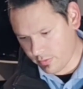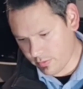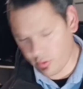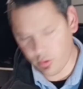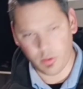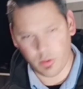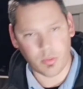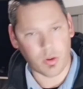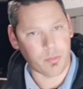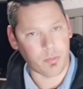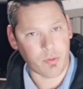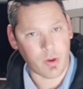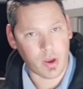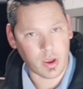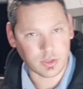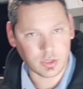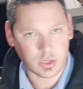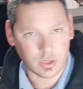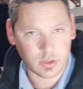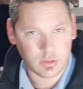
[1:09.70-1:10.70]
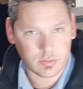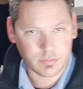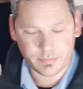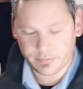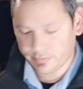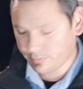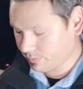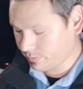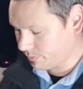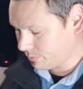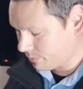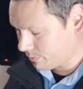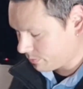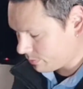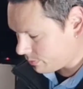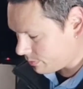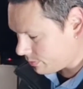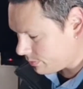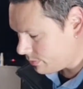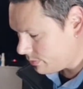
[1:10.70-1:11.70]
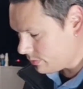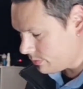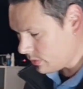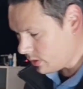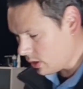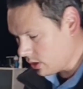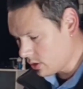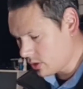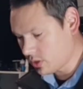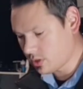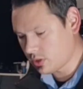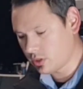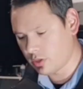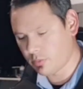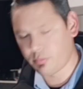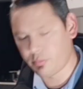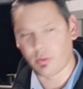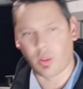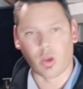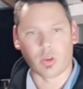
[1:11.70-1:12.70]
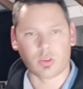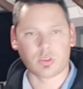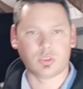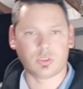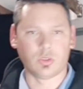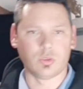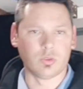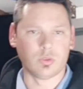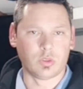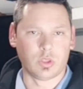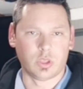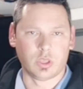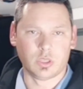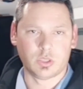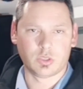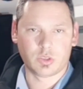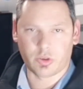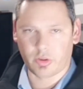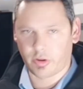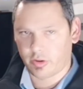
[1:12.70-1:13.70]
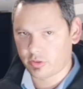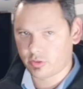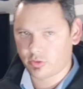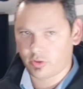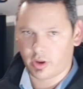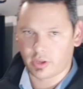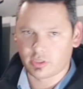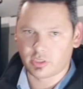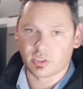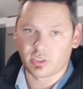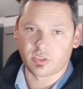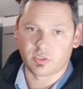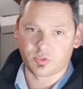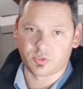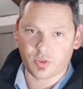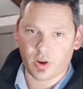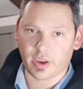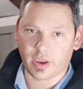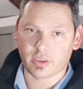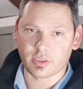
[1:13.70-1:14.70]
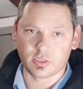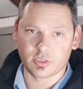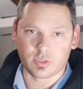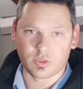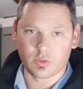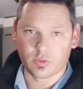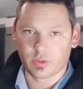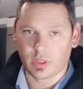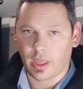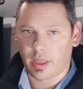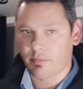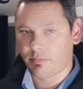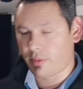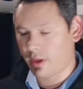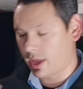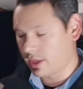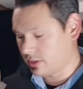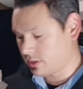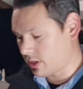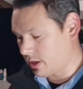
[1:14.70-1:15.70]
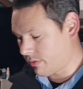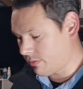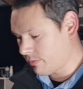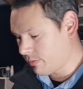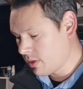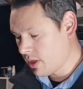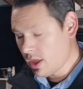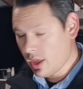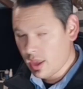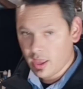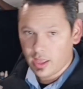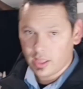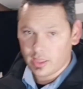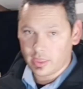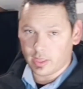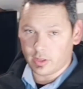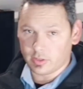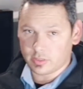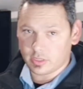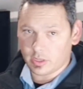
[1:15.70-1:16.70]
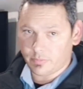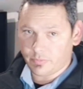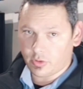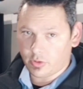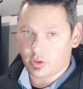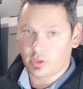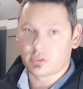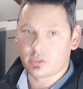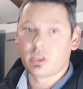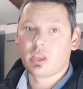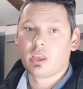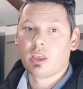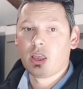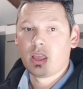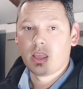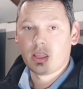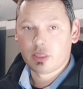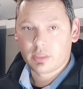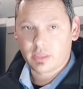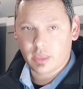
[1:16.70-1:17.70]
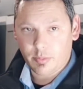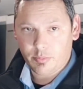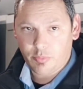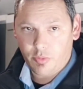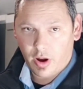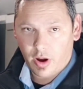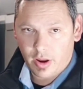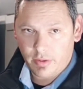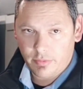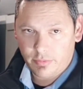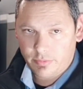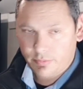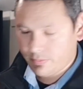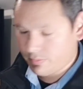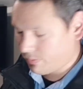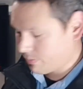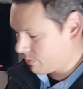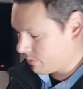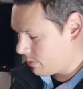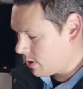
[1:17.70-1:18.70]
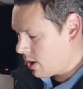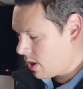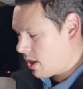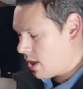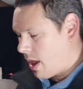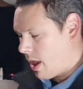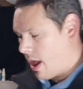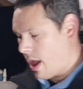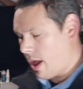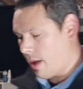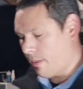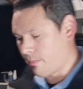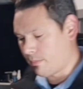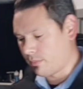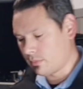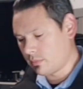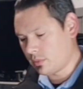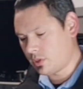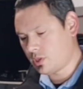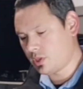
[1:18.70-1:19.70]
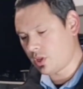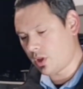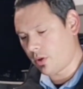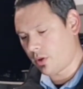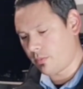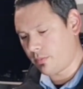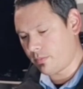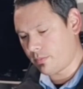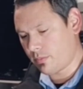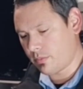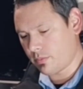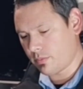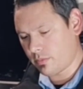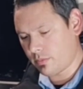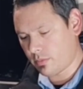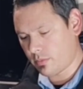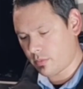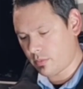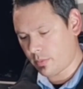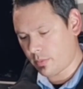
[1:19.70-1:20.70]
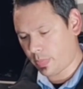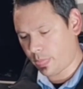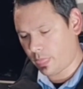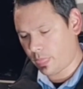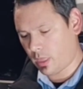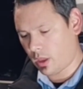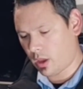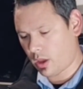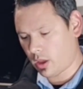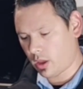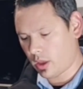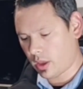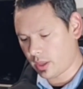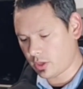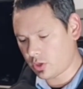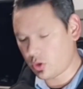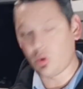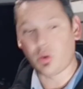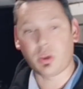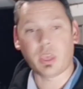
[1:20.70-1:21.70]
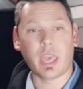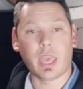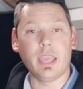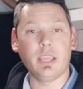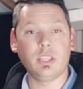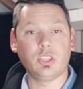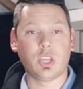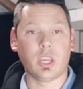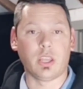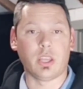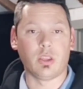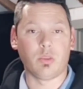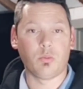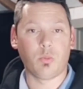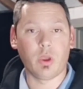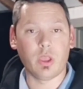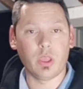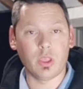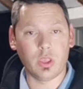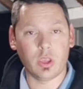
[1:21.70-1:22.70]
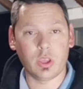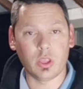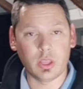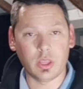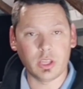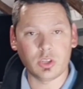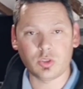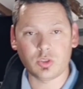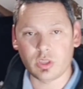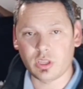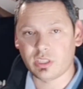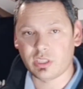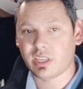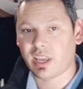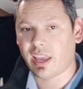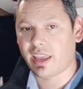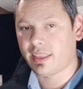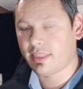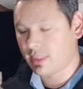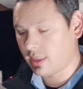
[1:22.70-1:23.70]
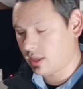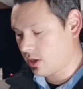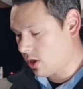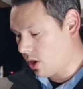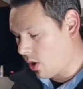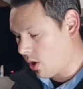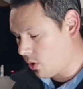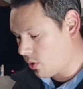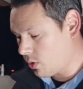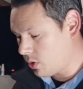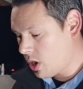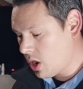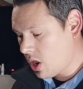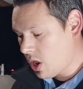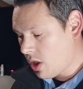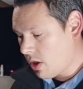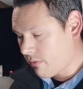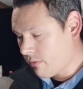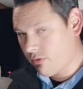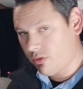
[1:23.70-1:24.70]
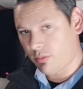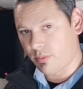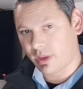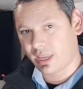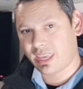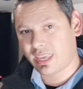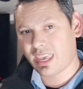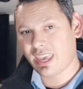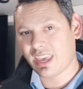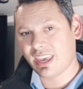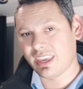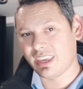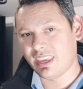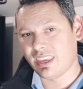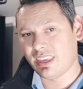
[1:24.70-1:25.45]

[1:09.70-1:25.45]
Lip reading: my browsing because it blocks all the traces and trackers and all that bad stuff. Little tip for you. Get Brave. So it's called keychain, where you can literally take the code from a key,